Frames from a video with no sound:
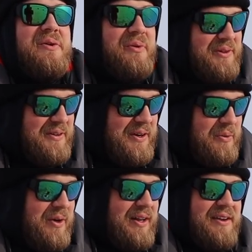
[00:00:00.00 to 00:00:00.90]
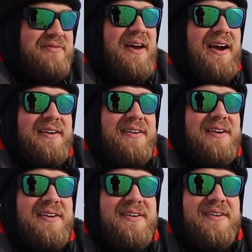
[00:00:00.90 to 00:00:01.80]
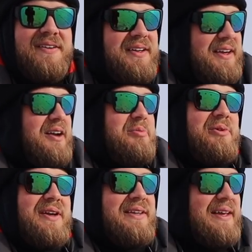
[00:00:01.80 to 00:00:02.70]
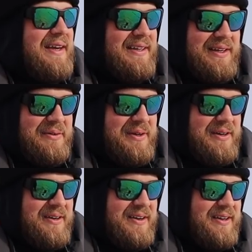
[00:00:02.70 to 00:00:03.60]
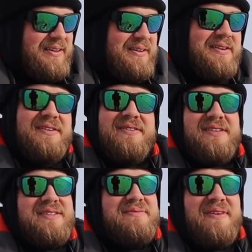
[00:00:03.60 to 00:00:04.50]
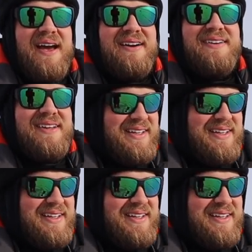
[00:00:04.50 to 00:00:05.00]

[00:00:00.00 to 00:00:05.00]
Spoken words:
Whether you're on a walleye factory, like Upper Red Lake, like we are on, doesn't matter.